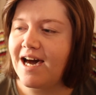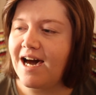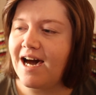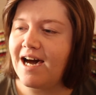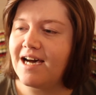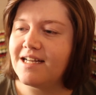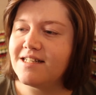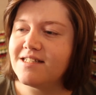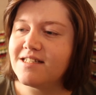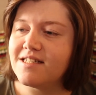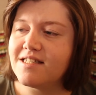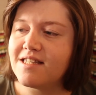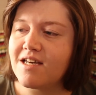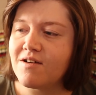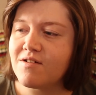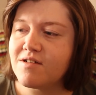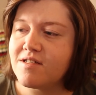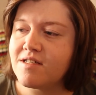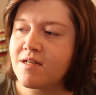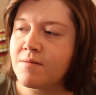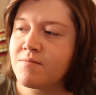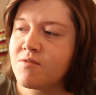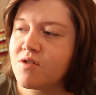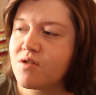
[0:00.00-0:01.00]
And there are
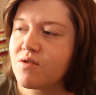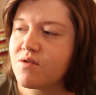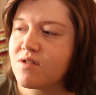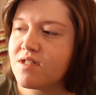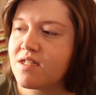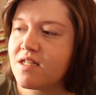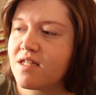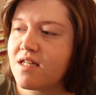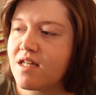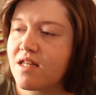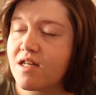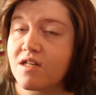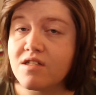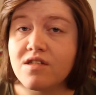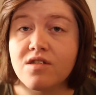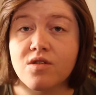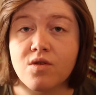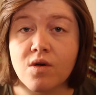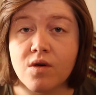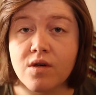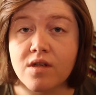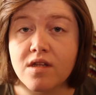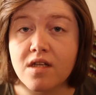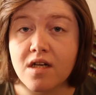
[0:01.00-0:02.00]
some stories in there that are
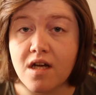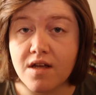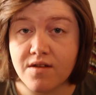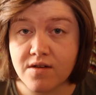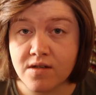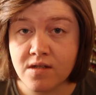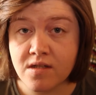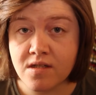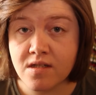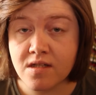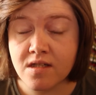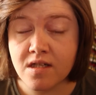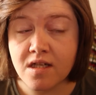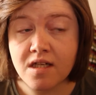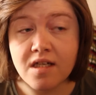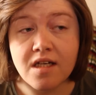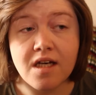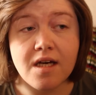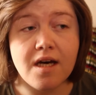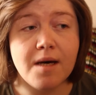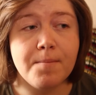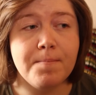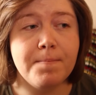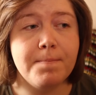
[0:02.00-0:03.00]
stronger than others.
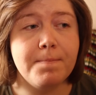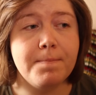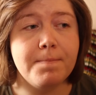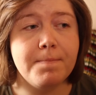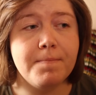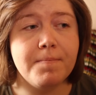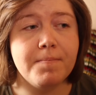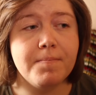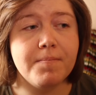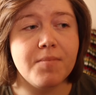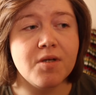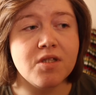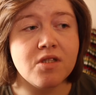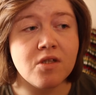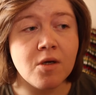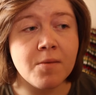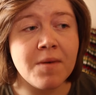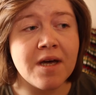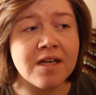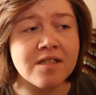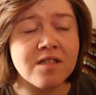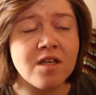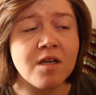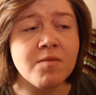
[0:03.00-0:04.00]
But
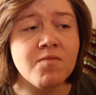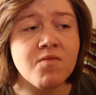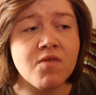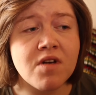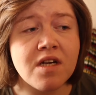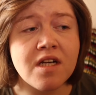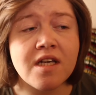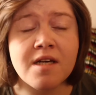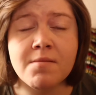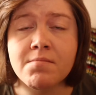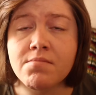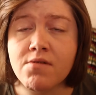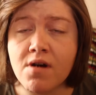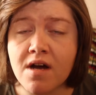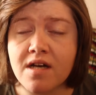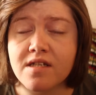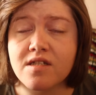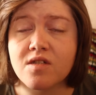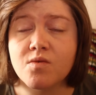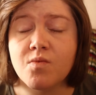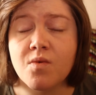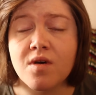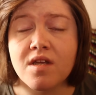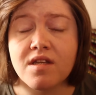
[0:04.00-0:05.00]
Tom Hanks, I'm really
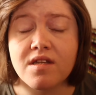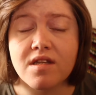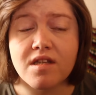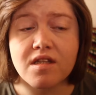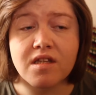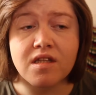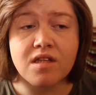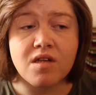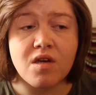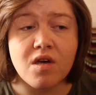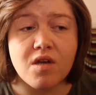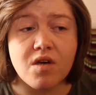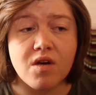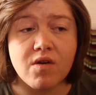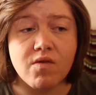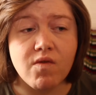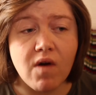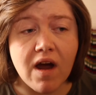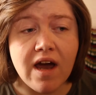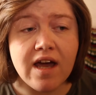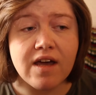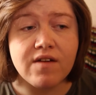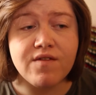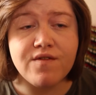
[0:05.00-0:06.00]
impressed with the
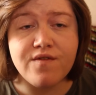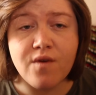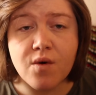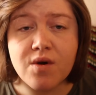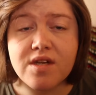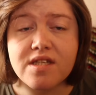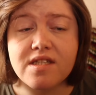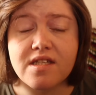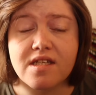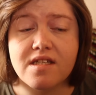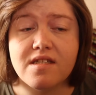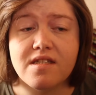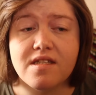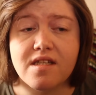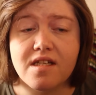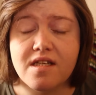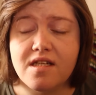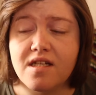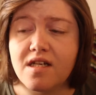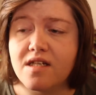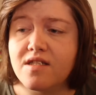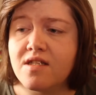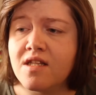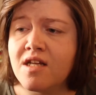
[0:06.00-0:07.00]
array of voices that
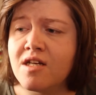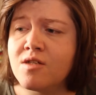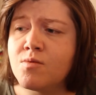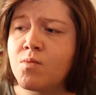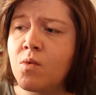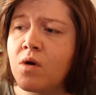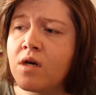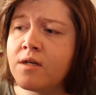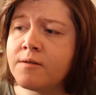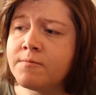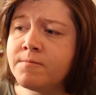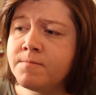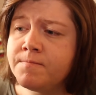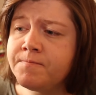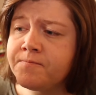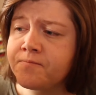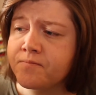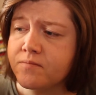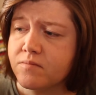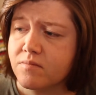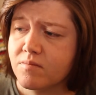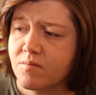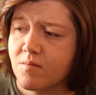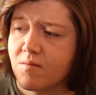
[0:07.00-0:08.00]
he does. And there's one
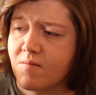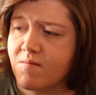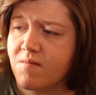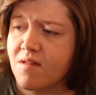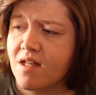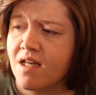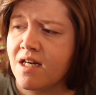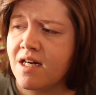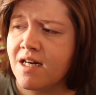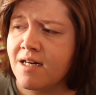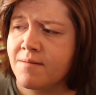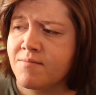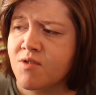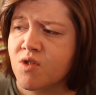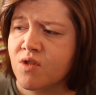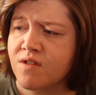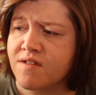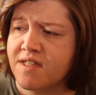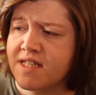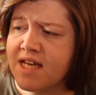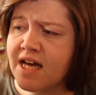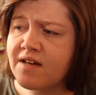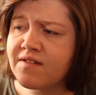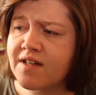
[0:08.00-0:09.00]
sort
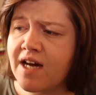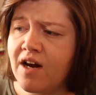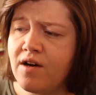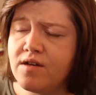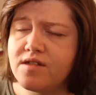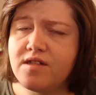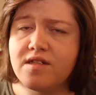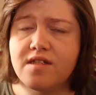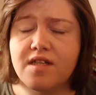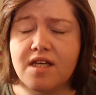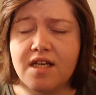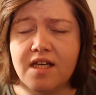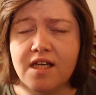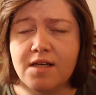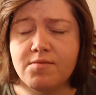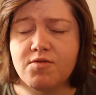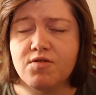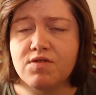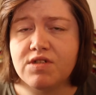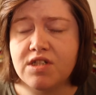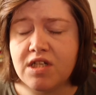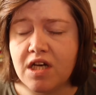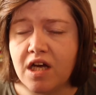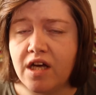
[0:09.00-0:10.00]
of set of characters that he
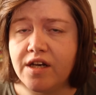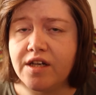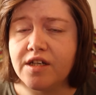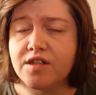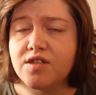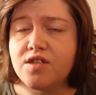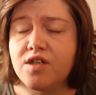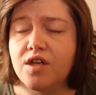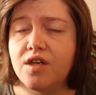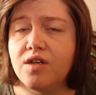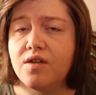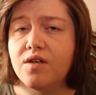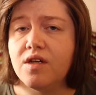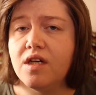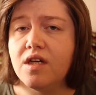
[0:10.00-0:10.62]
keeps returning to.